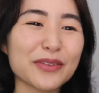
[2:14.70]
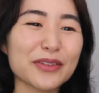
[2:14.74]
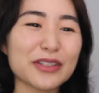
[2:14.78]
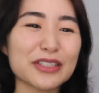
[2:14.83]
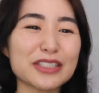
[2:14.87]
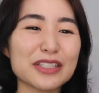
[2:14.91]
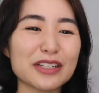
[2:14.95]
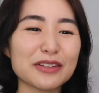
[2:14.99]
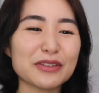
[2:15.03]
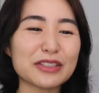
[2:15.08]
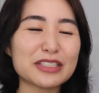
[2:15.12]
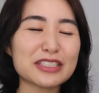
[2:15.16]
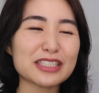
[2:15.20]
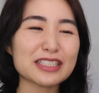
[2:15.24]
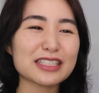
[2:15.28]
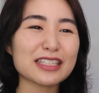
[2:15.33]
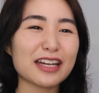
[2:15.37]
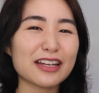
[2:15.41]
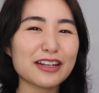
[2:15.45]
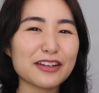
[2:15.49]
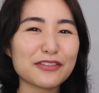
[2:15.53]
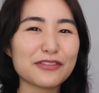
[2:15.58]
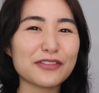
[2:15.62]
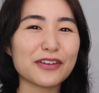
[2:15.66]
we just
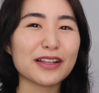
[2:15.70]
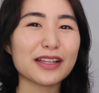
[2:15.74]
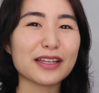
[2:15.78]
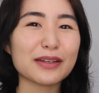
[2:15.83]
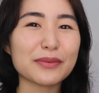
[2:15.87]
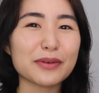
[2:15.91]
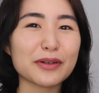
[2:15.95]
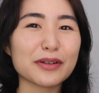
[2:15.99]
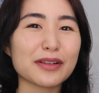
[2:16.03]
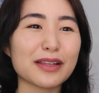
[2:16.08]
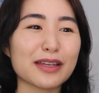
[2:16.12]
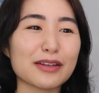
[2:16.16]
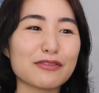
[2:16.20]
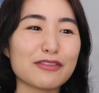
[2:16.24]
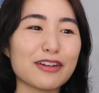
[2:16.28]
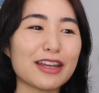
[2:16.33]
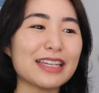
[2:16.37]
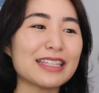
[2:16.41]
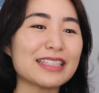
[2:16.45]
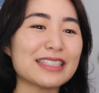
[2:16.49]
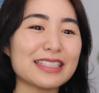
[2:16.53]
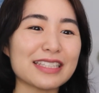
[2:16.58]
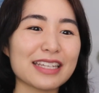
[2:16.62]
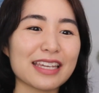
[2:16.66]
kind of felt like we were like
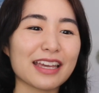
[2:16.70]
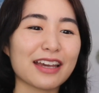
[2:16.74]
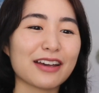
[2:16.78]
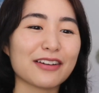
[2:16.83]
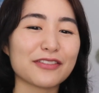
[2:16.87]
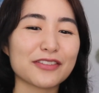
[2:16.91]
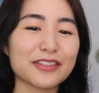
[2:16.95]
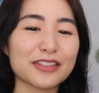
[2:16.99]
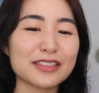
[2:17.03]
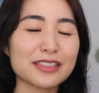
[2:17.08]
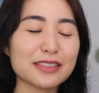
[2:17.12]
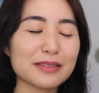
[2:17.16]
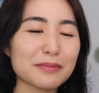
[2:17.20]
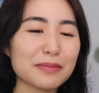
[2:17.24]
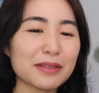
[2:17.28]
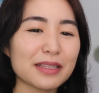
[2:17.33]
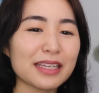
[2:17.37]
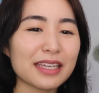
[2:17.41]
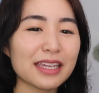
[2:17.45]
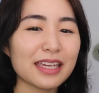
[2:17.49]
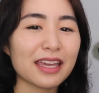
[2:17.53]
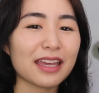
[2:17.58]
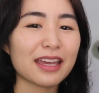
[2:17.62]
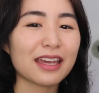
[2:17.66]
racing after
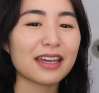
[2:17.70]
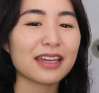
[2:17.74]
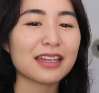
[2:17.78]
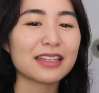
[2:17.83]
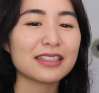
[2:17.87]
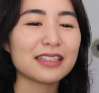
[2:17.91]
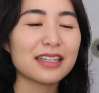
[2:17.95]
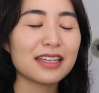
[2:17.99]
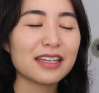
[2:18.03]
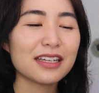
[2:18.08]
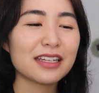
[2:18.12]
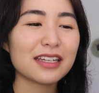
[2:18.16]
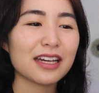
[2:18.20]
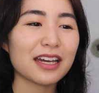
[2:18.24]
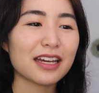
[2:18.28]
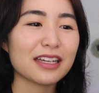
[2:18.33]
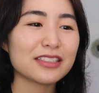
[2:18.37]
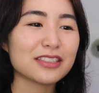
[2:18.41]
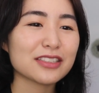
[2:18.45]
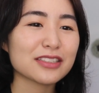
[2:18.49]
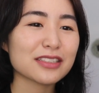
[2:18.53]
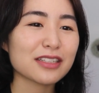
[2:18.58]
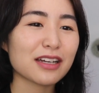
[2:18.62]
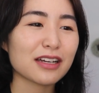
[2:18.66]
something, and I
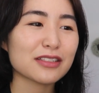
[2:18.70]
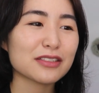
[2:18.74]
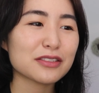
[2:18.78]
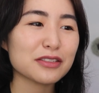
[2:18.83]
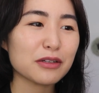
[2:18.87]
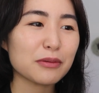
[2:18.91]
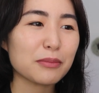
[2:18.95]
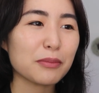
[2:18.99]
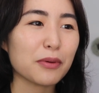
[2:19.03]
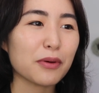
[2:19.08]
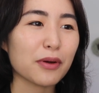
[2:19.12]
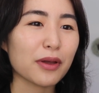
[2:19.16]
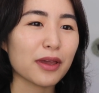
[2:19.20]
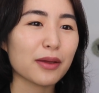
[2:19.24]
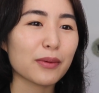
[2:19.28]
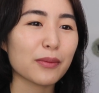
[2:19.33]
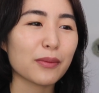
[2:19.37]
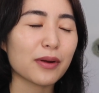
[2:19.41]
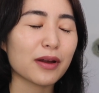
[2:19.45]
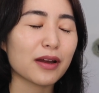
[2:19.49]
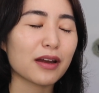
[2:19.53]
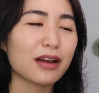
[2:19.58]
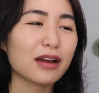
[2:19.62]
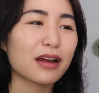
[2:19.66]
just got to a point
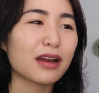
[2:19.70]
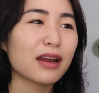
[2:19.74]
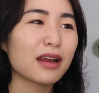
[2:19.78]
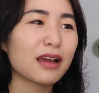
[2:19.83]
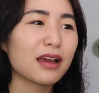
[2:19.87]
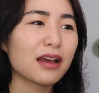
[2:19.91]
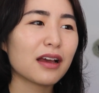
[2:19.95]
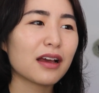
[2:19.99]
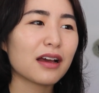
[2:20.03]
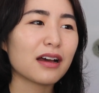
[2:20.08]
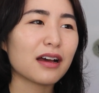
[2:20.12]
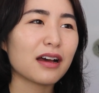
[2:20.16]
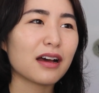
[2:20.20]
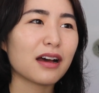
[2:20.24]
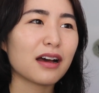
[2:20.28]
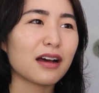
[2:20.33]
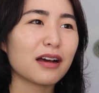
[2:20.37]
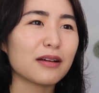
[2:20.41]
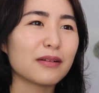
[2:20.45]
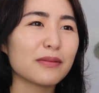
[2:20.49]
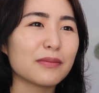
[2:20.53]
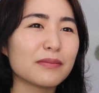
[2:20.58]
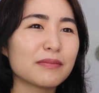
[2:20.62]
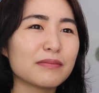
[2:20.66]
where
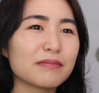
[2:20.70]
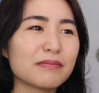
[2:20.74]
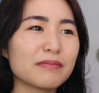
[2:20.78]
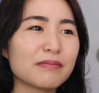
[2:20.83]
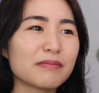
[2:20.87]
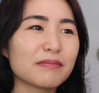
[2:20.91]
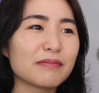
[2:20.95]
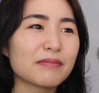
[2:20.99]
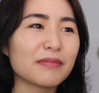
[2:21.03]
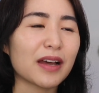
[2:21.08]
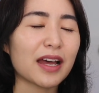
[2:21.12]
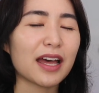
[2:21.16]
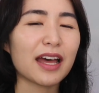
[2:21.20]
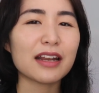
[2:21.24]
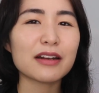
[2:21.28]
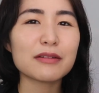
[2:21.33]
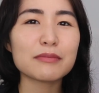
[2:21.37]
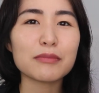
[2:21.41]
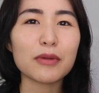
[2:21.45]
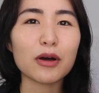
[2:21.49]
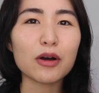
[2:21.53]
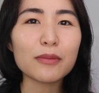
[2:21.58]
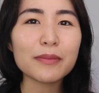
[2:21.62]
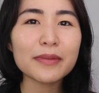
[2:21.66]
I had a
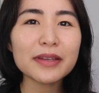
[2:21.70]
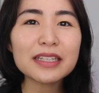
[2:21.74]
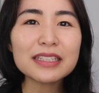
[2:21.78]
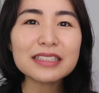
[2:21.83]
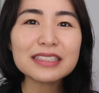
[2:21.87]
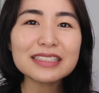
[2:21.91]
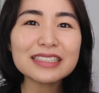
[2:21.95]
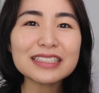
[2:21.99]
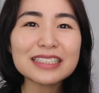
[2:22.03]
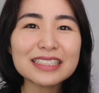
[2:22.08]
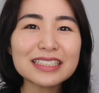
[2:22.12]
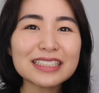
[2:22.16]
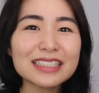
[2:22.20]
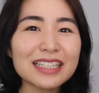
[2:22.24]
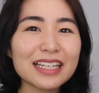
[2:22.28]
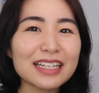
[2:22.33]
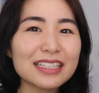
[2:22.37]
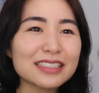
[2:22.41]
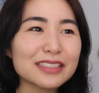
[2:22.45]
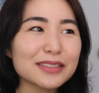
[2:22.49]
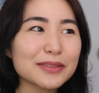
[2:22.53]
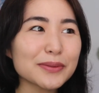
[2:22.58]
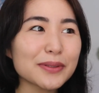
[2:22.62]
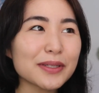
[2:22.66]
moment
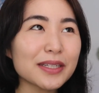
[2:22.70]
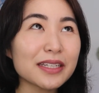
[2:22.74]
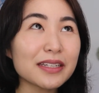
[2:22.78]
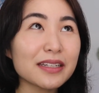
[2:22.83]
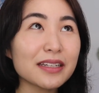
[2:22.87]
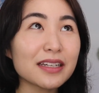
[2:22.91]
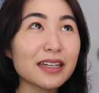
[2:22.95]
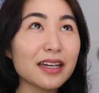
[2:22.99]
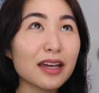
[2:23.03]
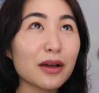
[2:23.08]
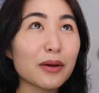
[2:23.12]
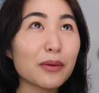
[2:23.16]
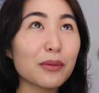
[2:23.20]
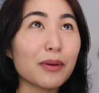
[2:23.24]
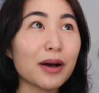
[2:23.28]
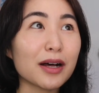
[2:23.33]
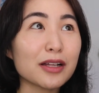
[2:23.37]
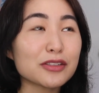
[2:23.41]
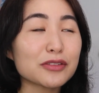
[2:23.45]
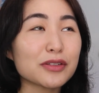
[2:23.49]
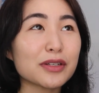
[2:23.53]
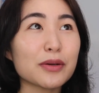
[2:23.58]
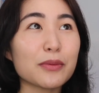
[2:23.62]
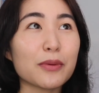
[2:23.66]
last week while
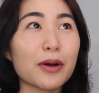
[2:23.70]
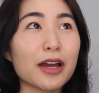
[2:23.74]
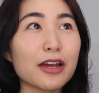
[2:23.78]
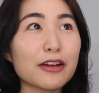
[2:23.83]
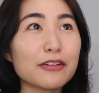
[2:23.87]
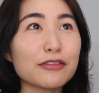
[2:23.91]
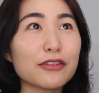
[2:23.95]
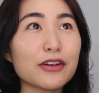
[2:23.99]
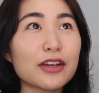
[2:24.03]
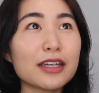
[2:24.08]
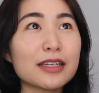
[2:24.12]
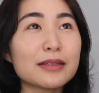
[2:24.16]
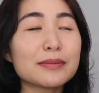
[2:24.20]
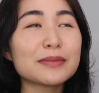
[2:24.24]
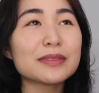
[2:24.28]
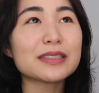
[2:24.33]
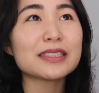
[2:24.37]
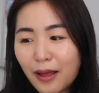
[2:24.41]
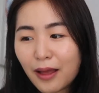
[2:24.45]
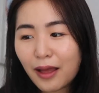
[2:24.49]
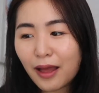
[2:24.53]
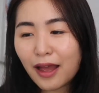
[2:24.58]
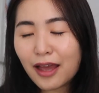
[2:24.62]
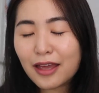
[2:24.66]
doing wireframes.
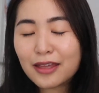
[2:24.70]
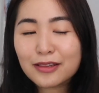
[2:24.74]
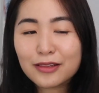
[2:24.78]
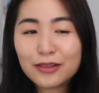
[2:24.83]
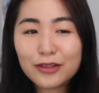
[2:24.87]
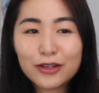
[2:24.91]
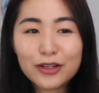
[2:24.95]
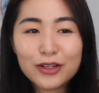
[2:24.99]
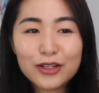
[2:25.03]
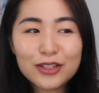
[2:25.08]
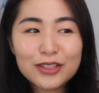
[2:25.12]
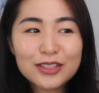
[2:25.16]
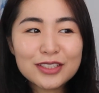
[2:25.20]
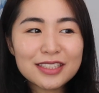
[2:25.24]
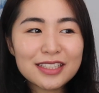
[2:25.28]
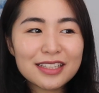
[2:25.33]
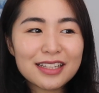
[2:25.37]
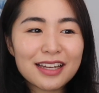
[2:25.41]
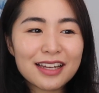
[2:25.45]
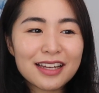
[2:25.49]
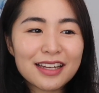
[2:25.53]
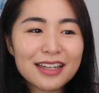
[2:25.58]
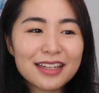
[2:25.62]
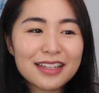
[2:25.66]
I learned
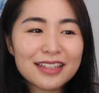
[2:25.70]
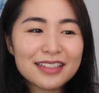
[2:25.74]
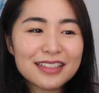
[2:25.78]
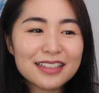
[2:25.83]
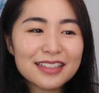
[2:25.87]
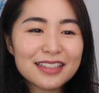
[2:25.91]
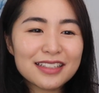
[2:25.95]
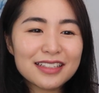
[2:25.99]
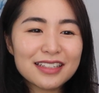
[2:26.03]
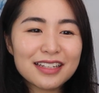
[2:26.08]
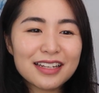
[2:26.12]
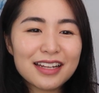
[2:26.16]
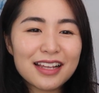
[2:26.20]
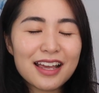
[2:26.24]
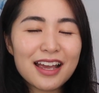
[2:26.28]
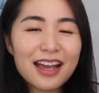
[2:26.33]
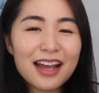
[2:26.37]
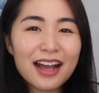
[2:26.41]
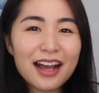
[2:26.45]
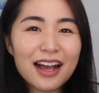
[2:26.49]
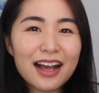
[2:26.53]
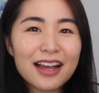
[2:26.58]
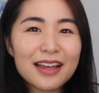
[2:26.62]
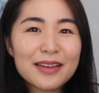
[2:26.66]
that
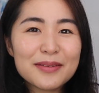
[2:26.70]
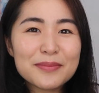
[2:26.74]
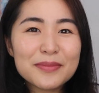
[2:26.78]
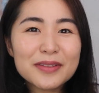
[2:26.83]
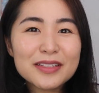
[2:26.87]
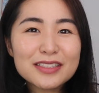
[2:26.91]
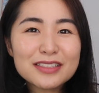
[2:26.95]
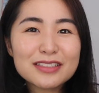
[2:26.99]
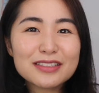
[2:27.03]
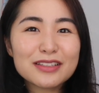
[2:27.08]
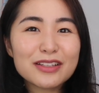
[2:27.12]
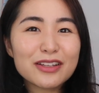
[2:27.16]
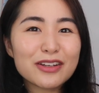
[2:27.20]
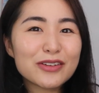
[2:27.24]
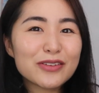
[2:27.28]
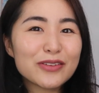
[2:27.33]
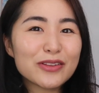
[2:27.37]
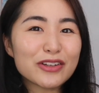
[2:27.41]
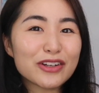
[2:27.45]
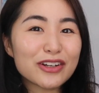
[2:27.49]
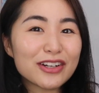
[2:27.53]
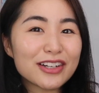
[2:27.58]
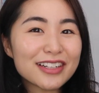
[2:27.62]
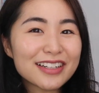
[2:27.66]
I'm a slow
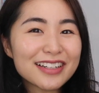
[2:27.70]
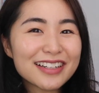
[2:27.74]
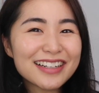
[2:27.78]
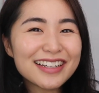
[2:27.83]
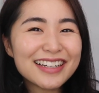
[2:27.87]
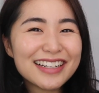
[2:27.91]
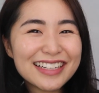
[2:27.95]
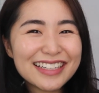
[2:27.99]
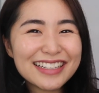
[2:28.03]
learner.